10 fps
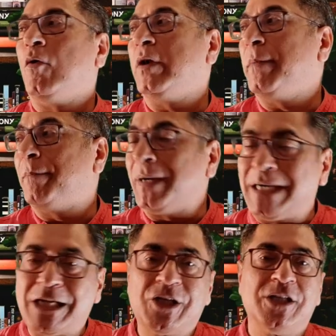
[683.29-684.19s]
on a
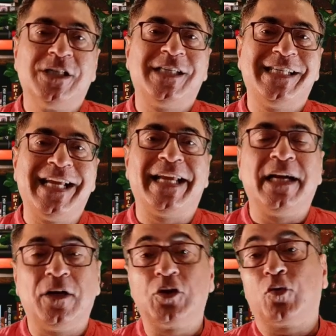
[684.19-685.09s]
petition
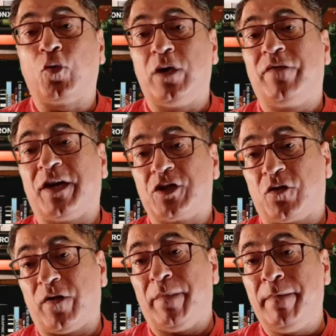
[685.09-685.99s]
seeking
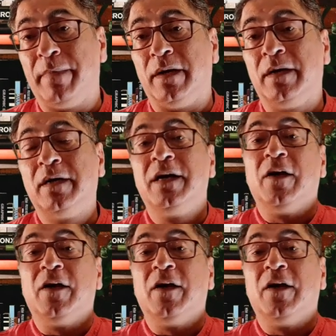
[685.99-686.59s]
disqualification of a member